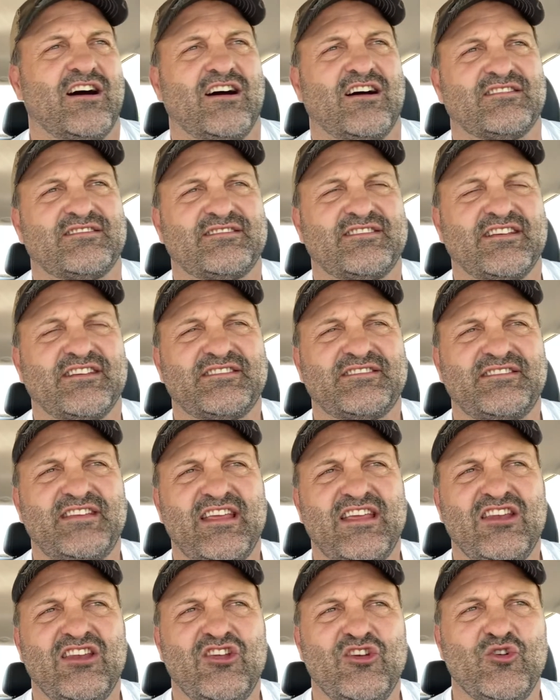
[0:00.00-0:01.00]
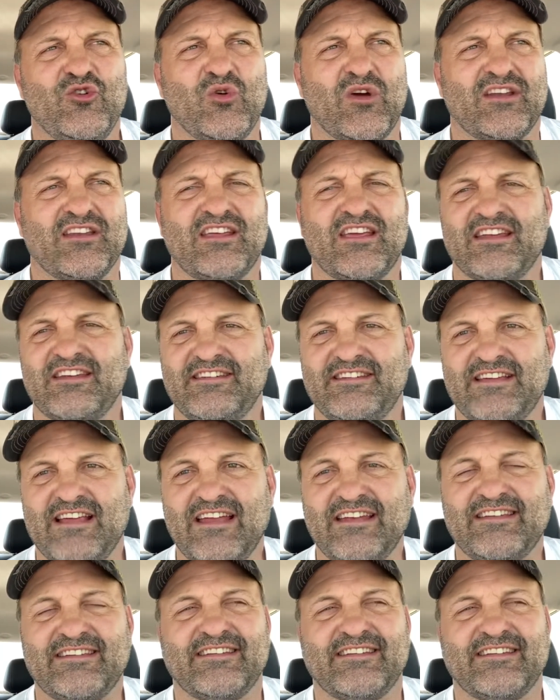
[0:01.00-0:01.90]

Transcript: 16U and Cadet